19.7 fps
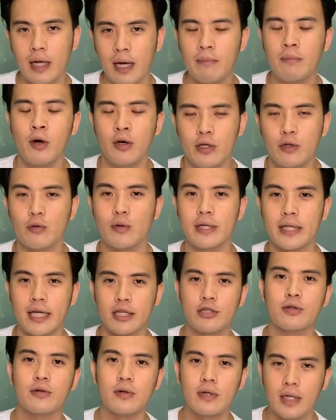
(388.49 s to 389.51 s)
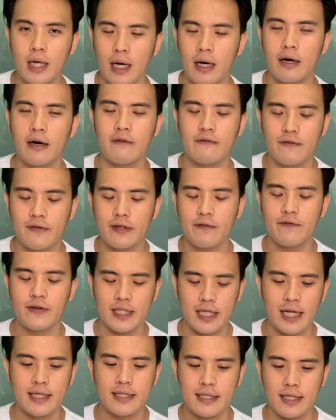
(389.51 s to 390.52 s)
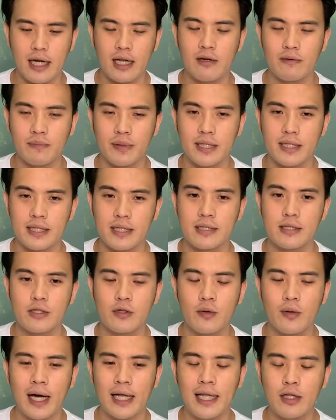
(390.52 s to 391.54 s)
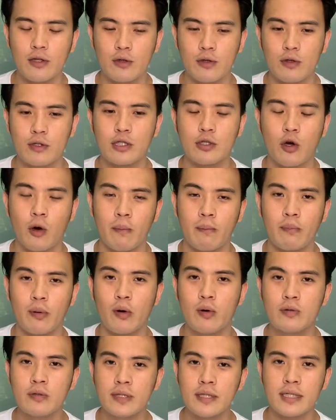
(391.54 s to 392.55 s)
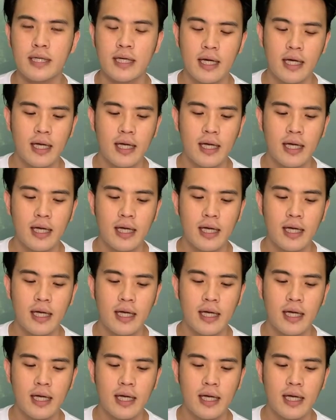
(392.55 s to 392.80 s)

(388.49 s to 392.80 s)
I'm more into a natural fertilizer kind of person. So I like to use compost.